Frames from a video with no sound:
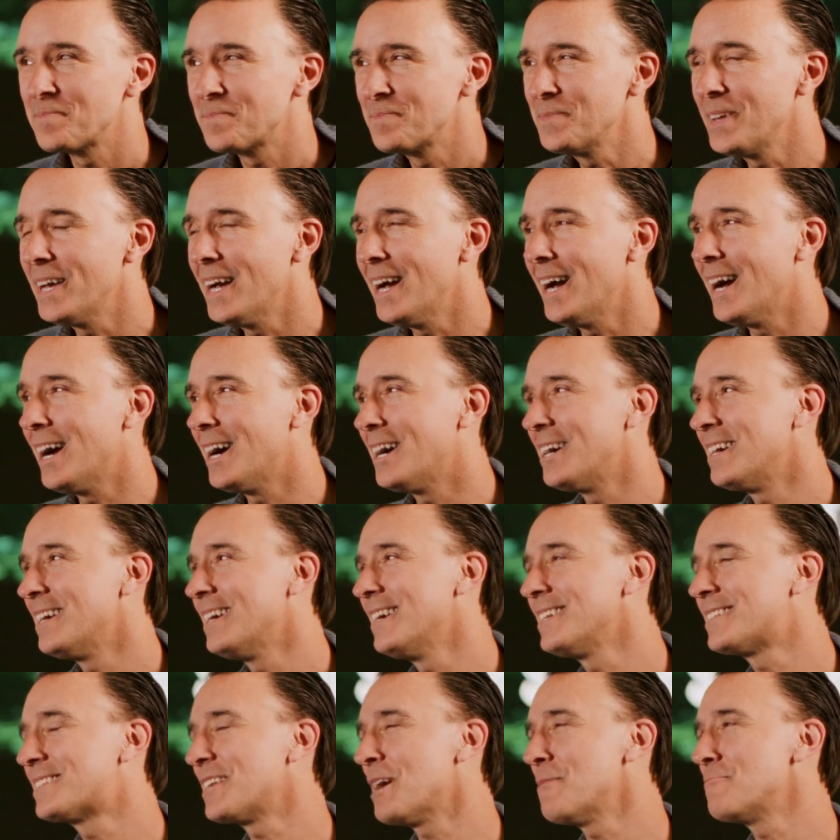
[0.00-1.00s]
Yeah,
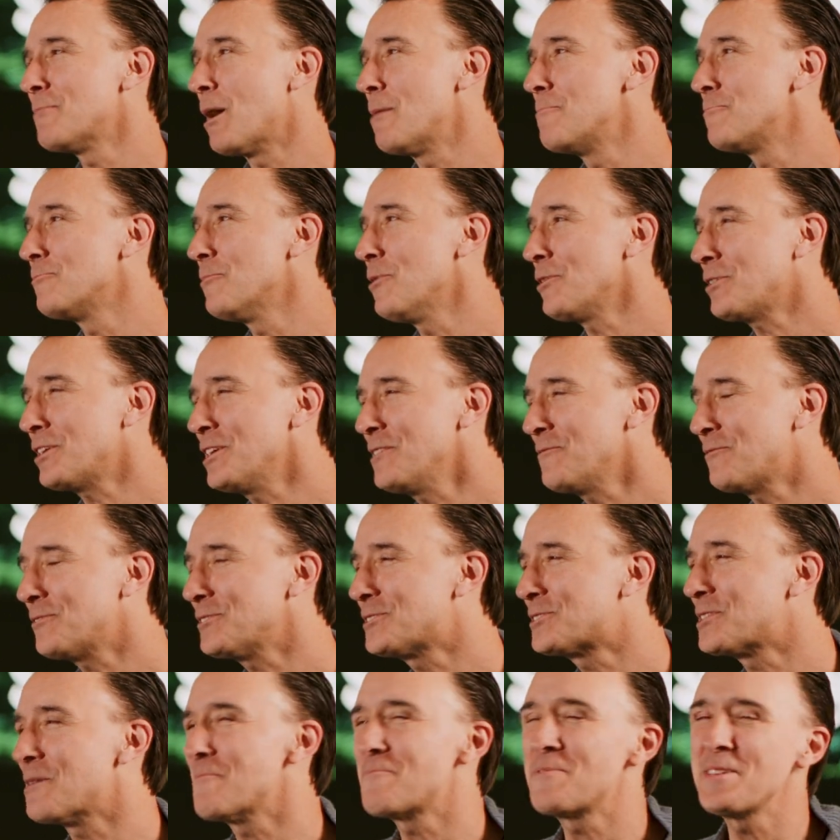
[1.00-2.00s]
I'm looking for
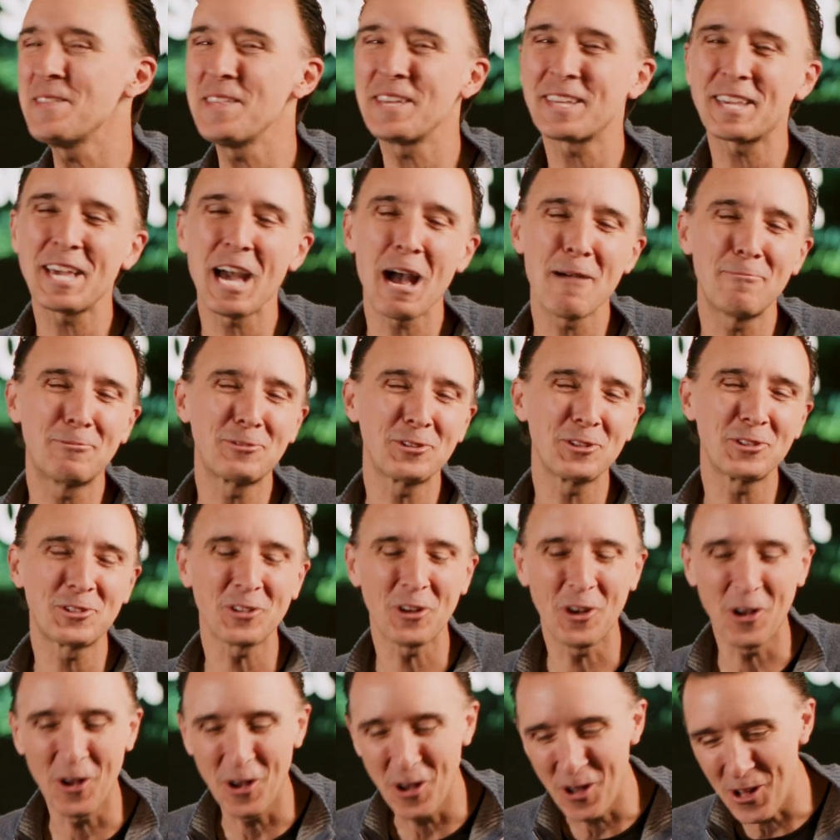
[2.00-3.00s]
something that captures
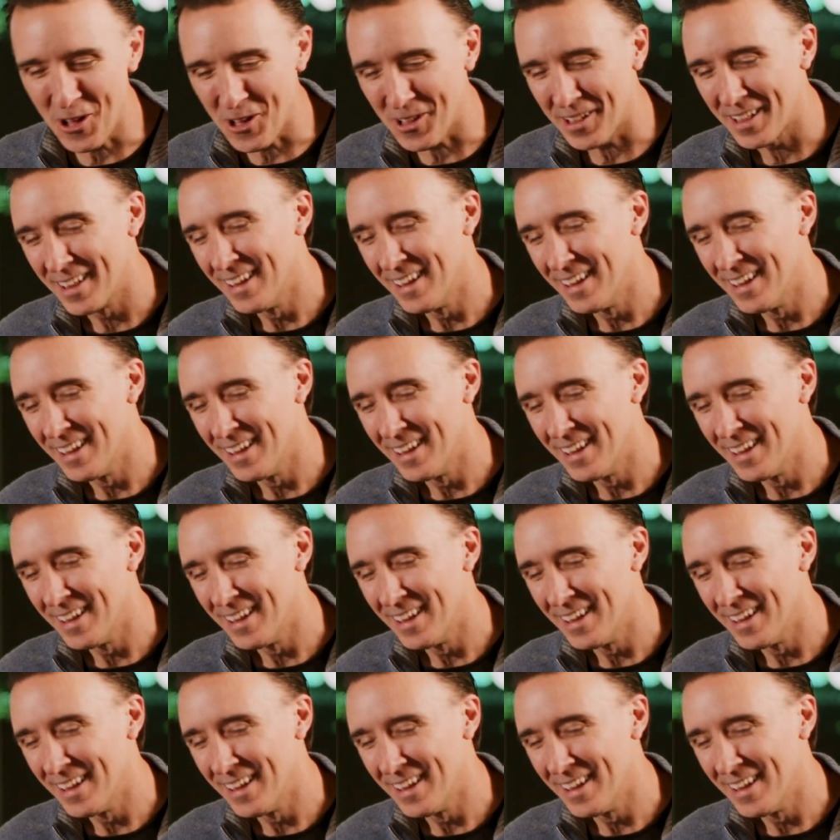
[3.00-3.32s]
all.